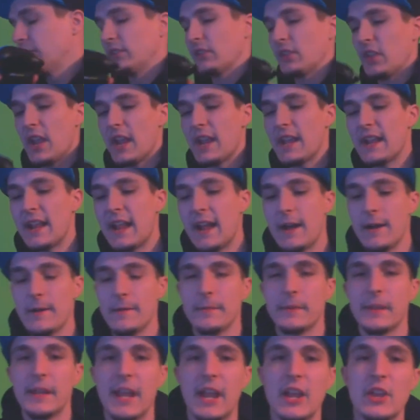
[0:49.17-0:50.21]
take it
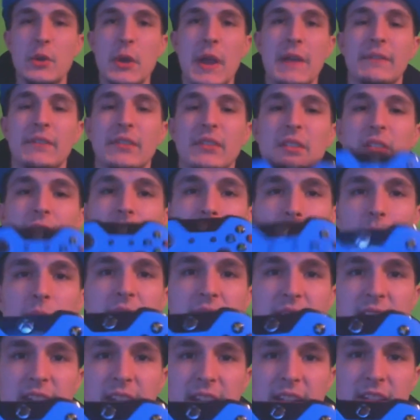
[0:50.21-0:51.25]
out, and you have this
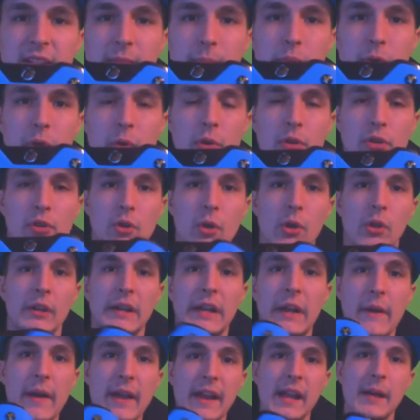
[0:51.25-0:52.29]
sweet, sexy blue controller.
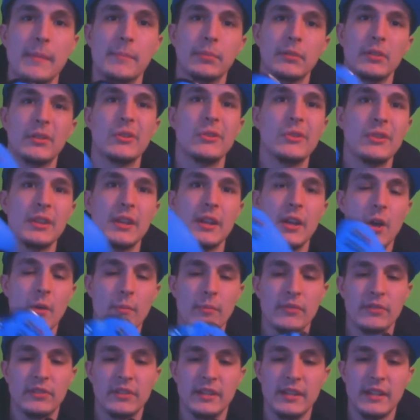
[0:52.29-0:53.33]
Now I got blue. You can get
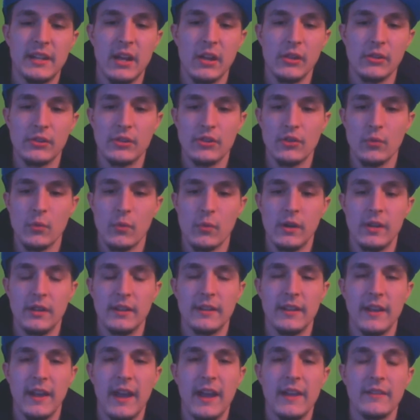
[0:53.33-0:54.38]
almost any color you
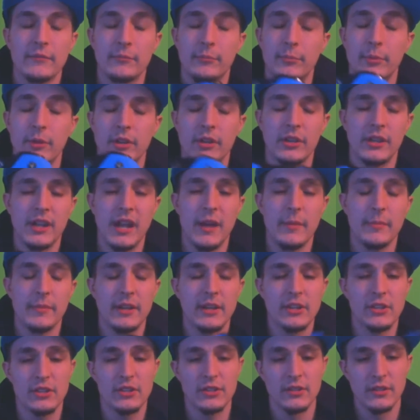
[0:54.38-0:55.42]
want. They have pretty good
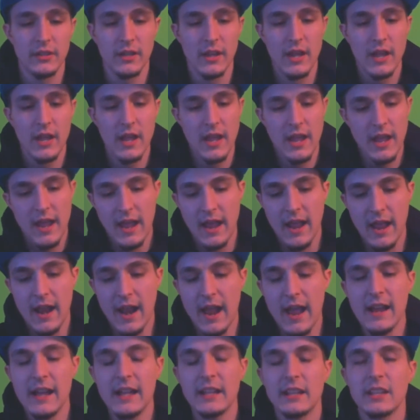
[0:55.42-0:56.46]
combinations. And
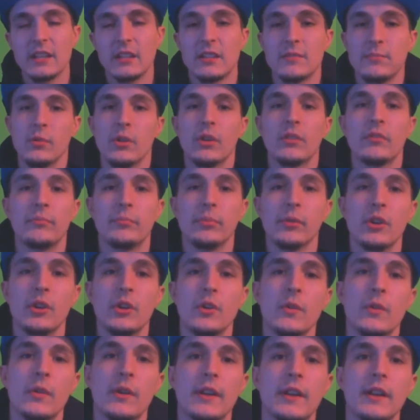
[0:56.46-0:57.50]
I got the Smurf
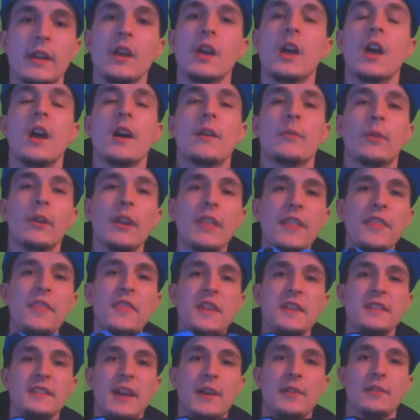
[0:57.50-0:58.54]
blue, and one of the
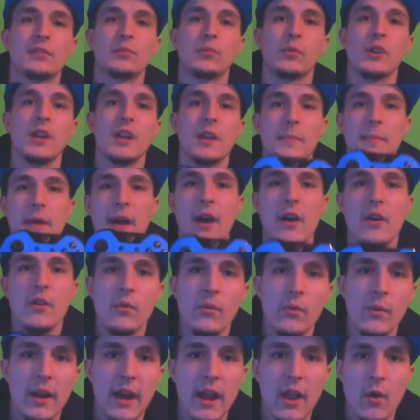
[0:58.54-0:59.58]
things I was worried about
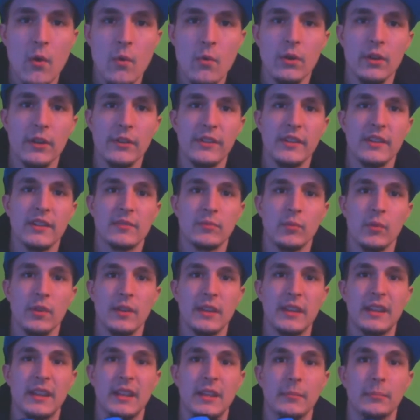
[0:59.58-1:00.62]
when I ordered this
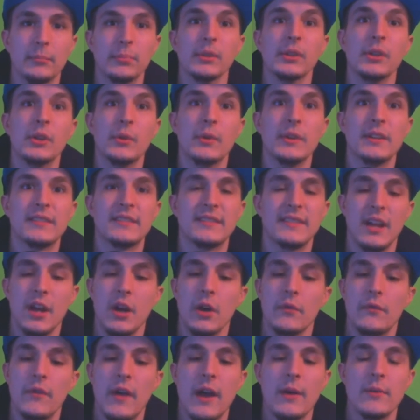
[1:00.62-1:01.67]
was the blue
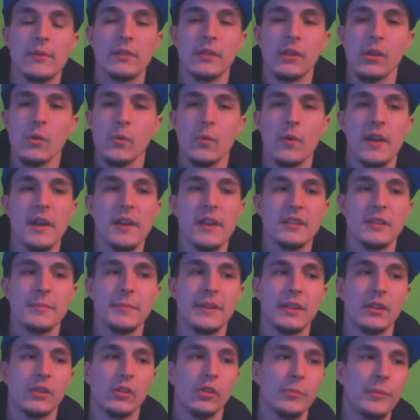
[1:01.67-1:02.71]
itself. I was a little worried it's going
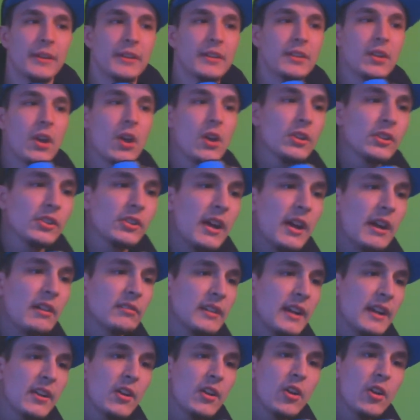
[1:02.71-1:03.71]
to be a little bit darker. I was kind of